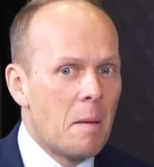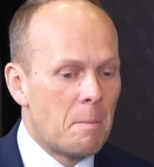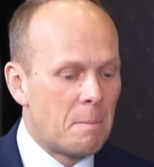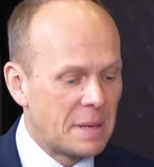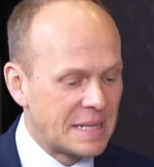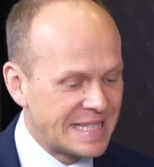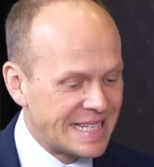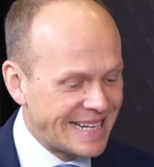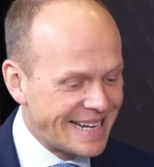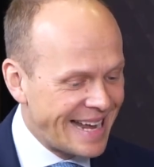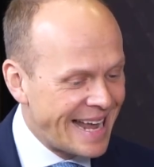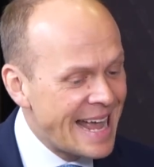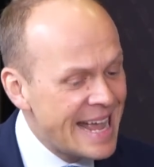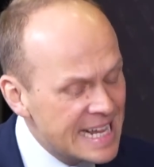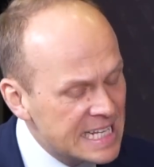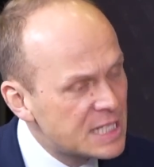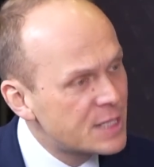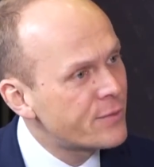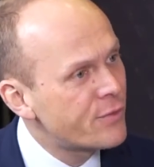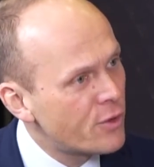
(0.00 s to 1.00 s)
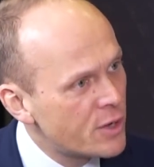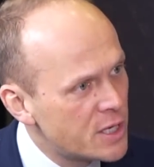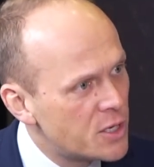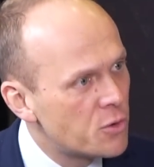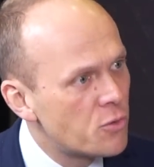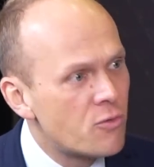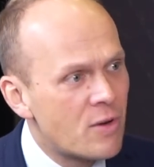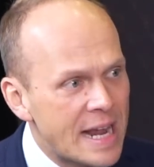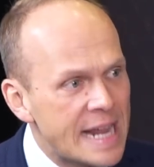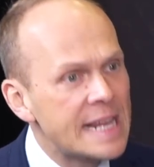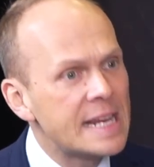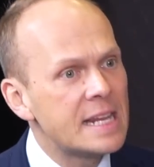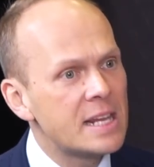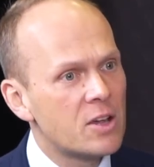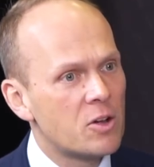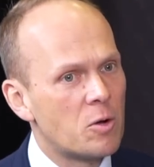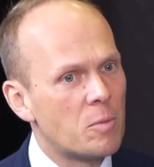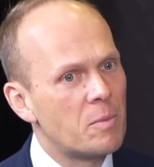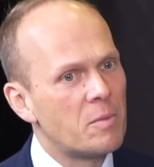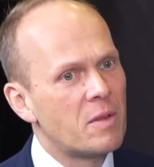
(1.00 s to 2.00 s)
But the case for
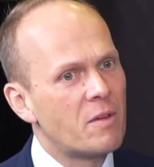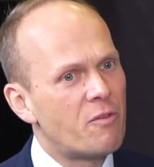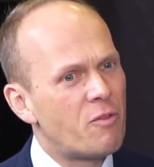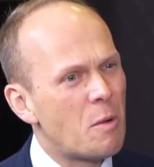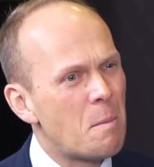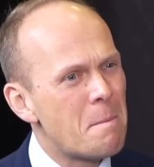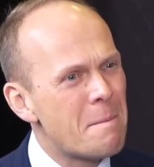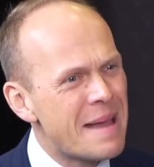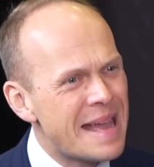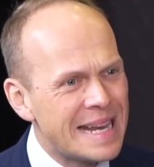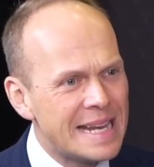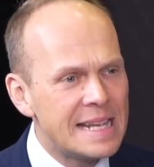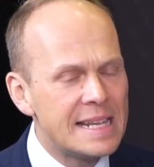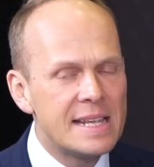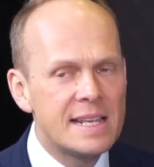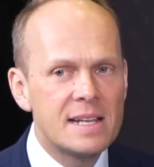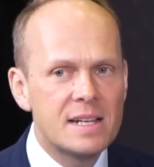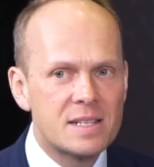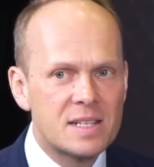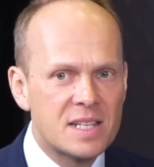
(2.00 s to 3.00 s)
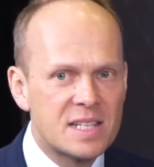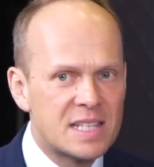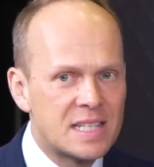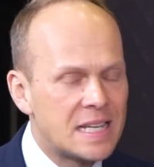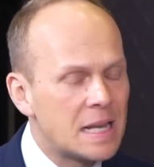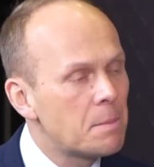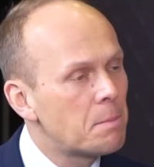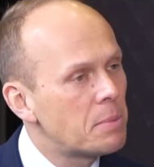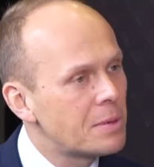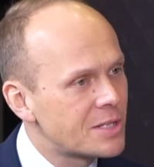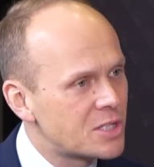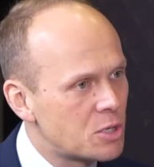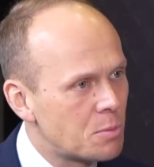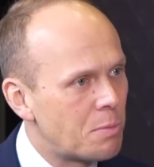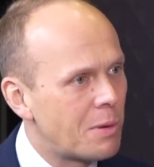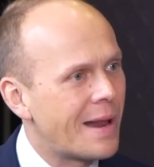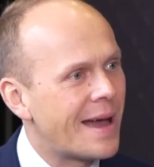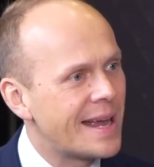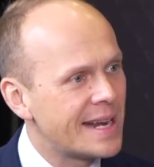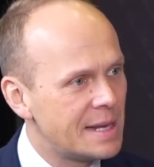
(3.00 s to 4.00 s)
uranium, for many years, a simple
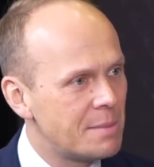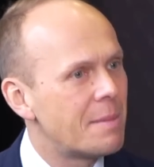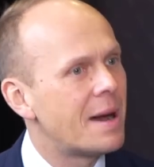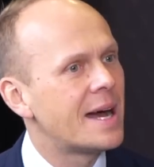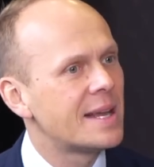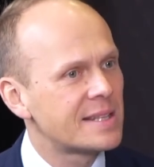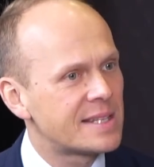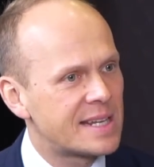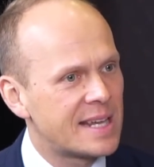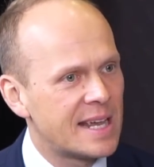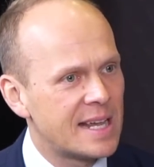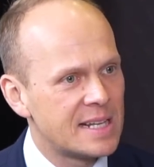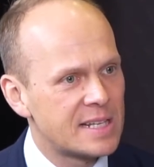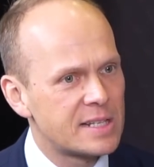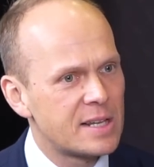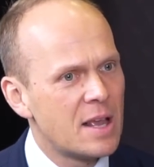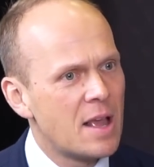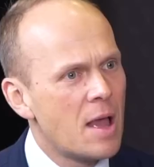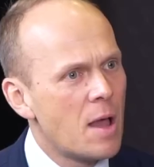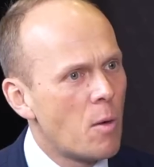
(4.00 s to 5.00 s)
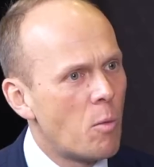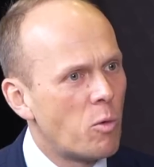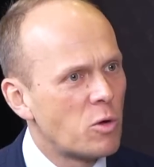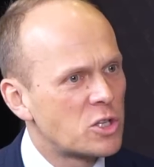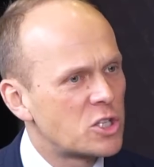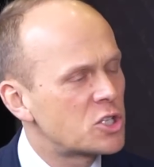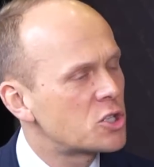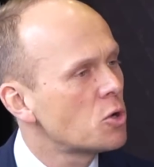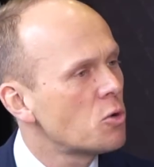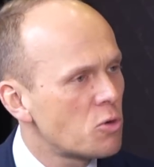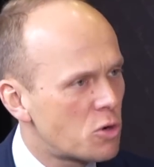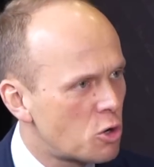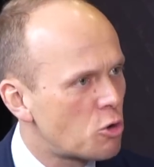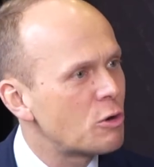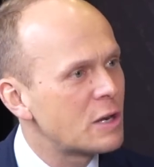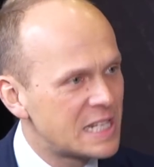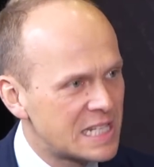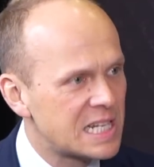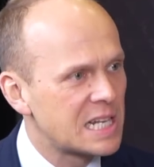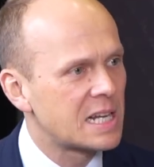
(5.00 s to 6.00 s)
supply-demand case, was so
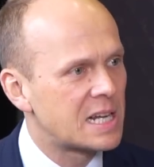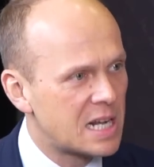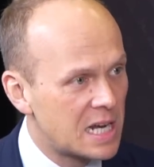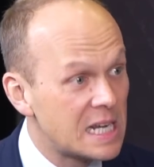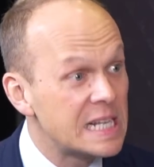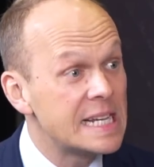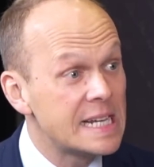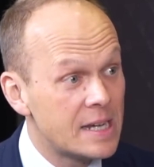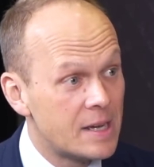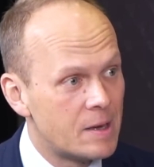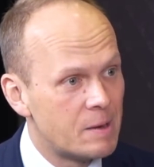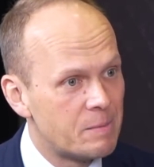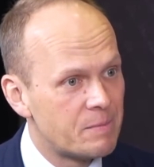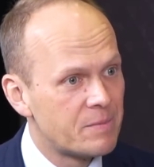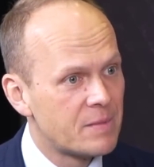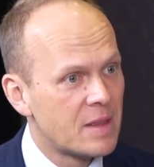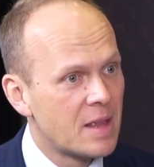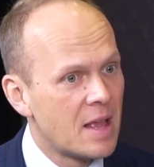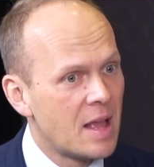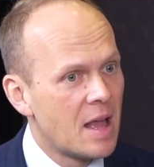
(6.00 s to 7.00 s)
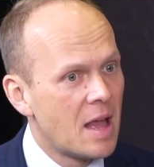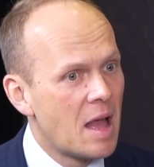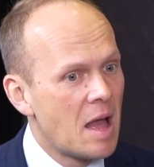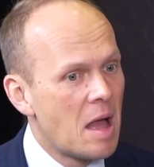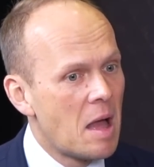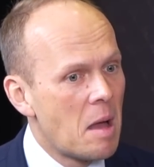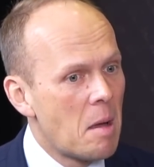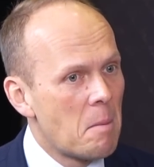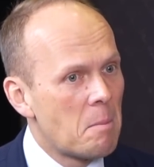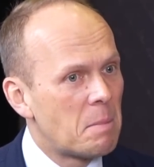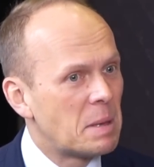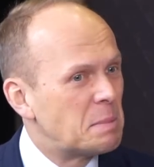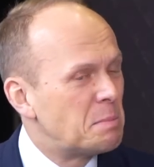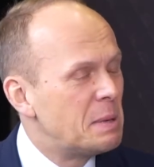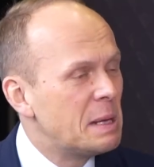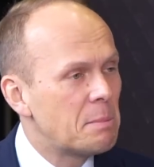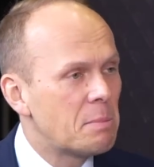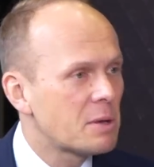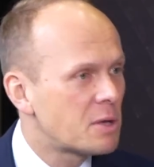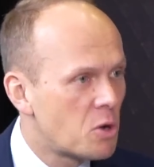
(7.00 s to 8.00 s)
crystal clear. But
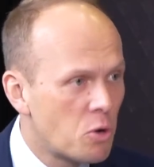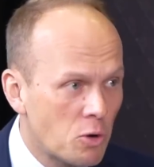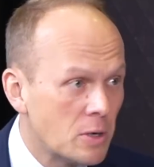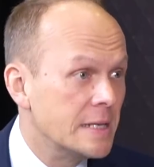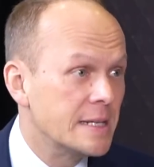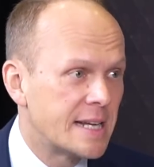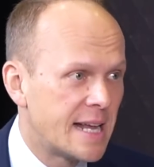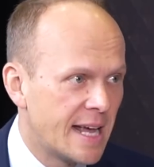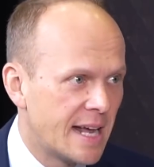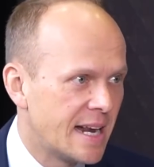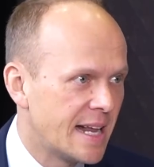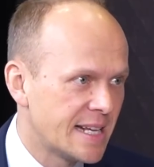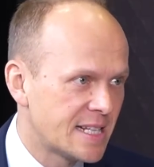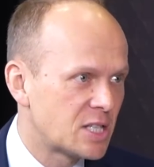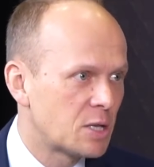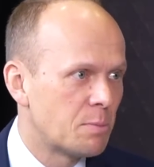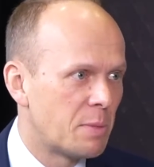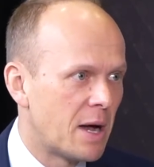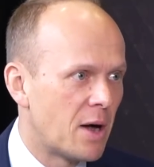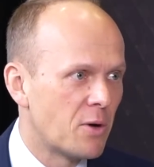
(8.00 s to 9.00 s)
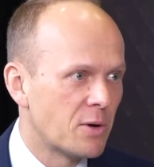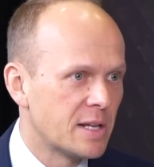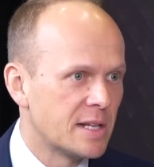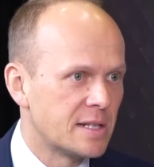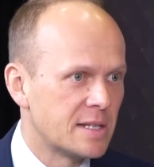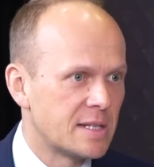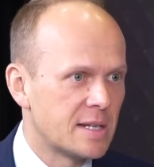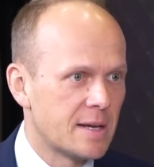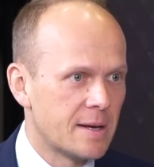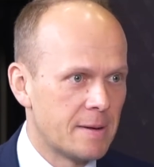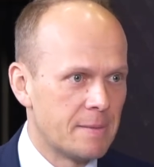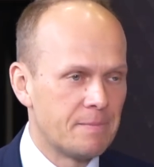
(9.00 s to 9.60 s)
people couldn't care less about it.